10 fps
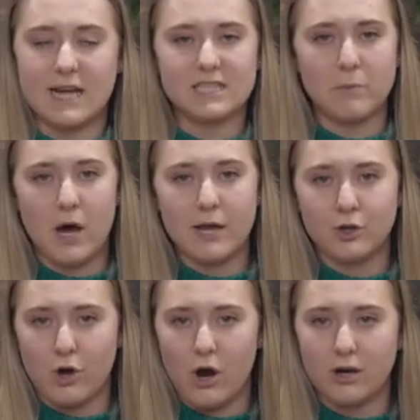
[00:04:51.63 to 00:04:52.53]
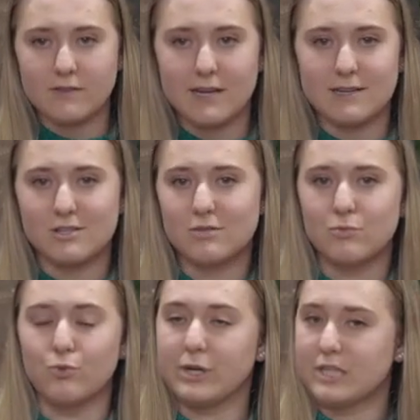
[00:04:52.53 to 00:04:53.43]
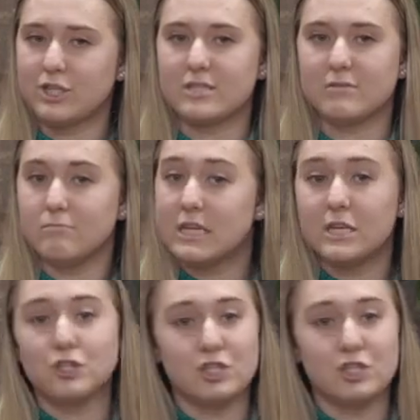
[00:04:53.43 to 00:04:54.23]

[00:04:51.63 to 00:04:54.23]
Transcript: that spot in your heart that is really just meeting